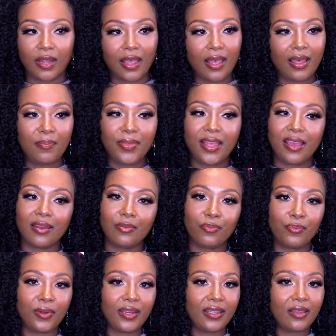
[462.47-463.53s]
I'm
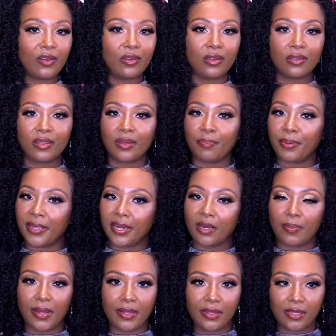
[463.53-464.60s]
not really going to complain
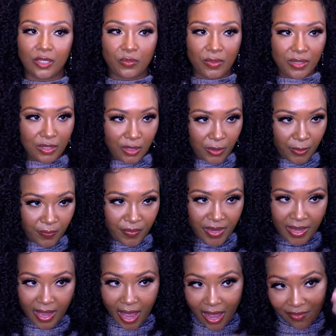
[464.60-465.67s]
about this one. So
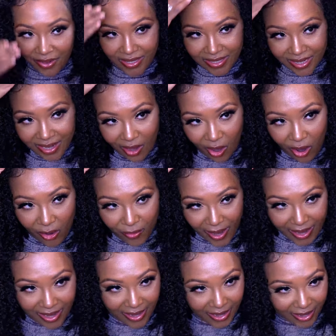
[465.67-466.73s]
obviously all
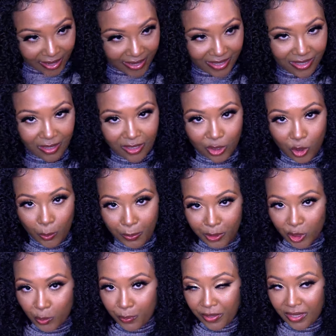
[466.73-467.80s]
right here is super
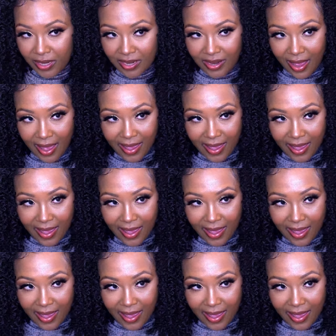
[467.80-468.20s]
neat.